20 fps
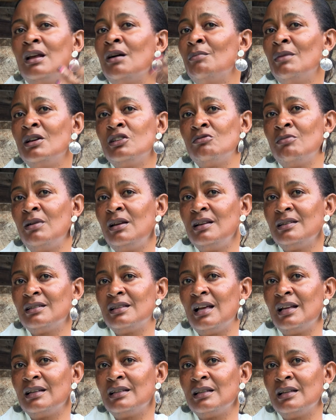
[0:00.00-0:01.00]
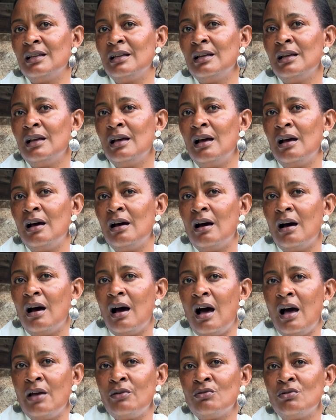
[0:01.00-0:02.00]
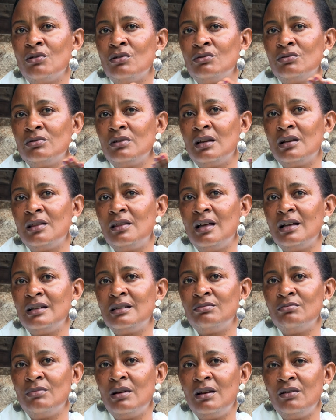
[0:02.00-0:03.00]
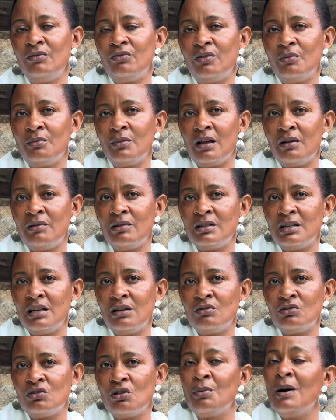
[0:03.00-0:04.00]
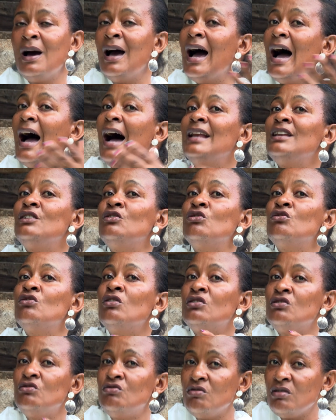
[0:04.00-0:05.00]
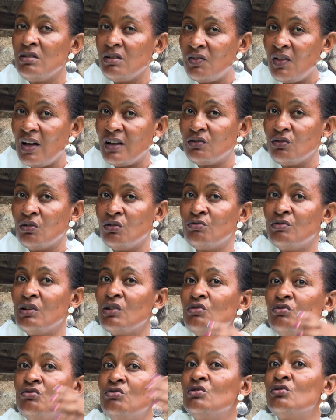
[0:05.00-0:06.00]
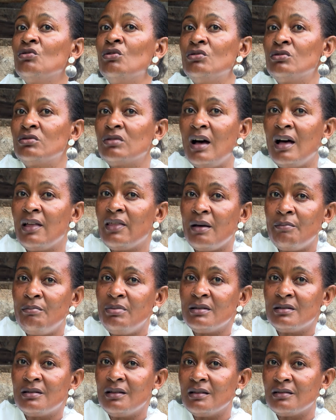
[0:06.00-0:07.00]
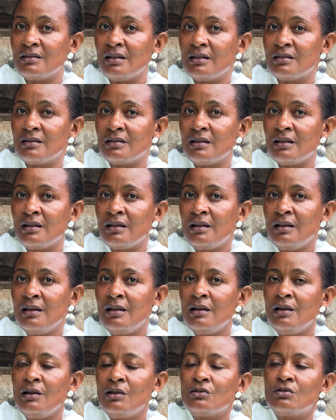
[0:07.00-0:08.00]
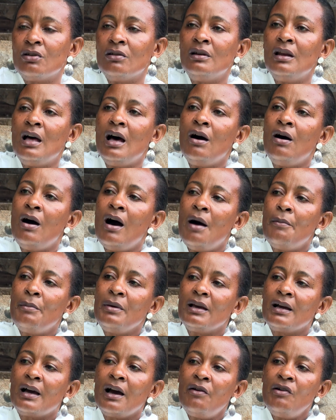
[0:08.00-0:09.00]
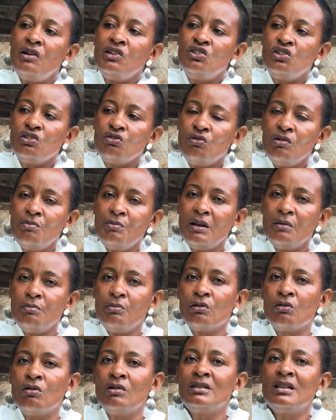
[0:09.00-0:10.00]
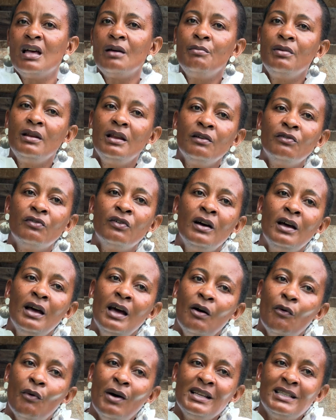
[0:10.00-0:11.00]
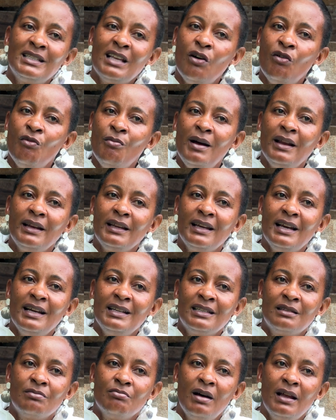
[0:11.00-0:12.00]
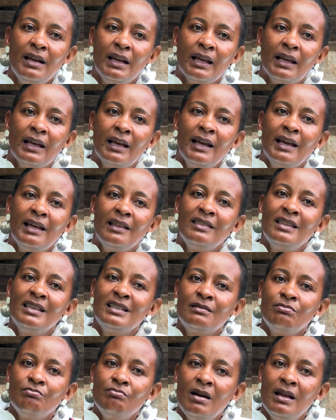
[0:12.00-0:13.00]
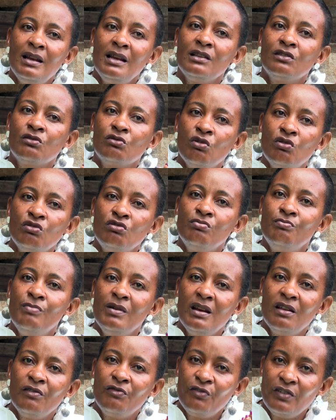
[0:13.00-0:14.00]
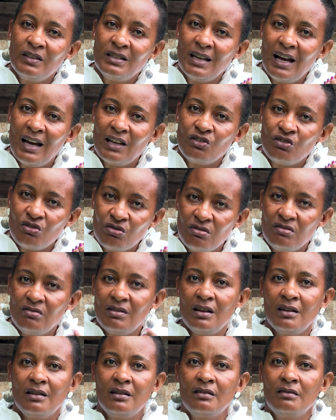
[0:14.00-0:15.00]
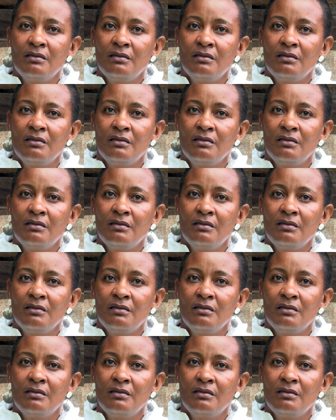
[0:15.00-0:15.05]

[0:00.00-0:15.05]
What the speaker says: How much money is that? Are you going to get that money from the retail shop? And you're not doing that only, you're doing also other businesses. So now I'm encouraging women, because I believe once a woman gets money, this money is going to benefit her children